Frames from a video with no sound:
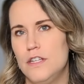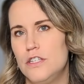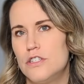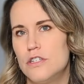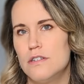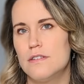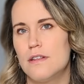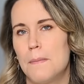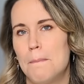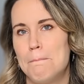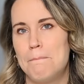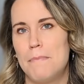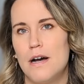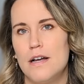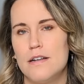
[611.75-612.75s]
features,
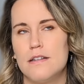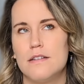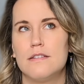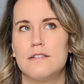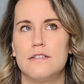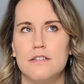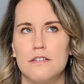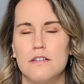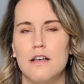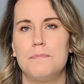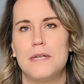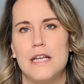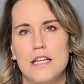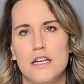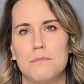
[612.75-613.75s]
but still
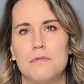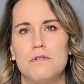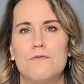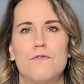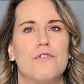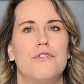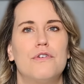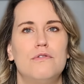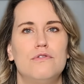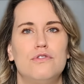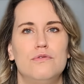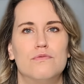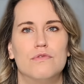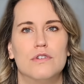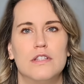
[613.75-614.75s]
obtainable for those
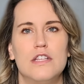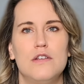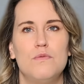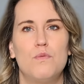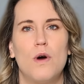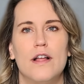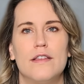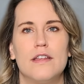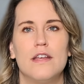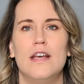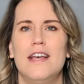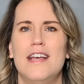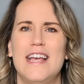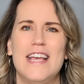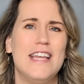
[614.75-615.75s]
who really want
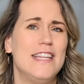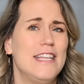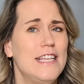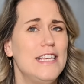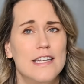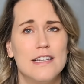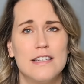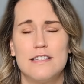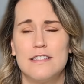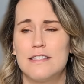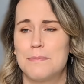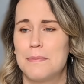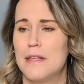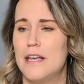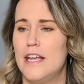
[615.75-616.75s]
an e-ink
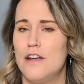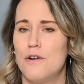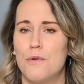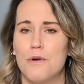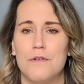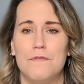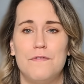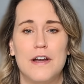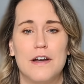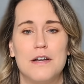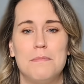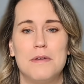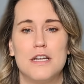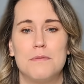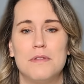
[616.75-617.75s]
display or a very
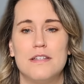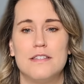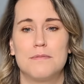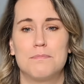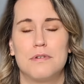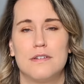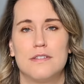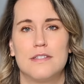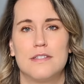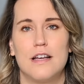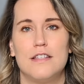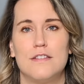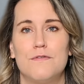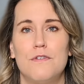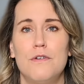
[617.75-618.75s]
minimalist,
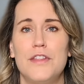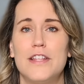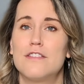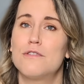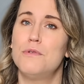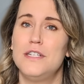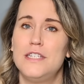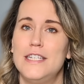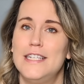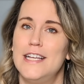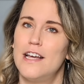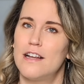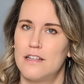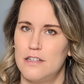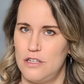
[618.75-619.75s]
precise phone that's going to
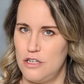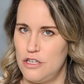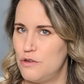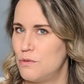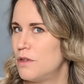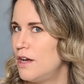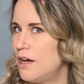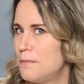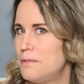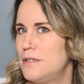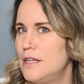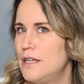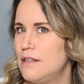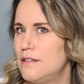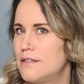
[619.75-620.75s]
get continual
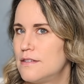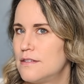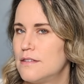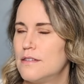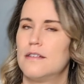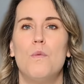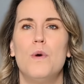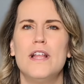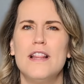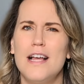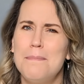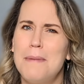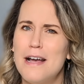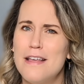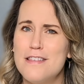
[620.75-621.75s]
updates. Will I
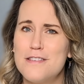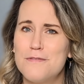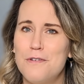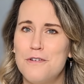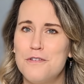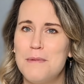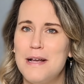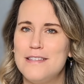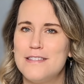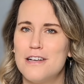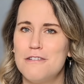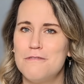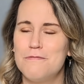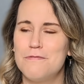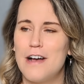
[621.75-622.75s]
buy this phone
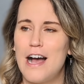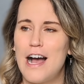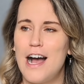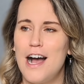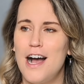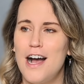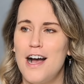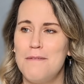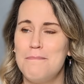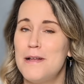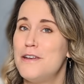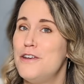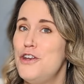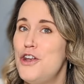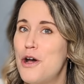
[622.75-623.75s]
myself?
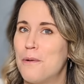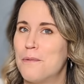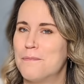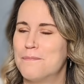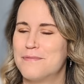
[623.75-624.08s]
No.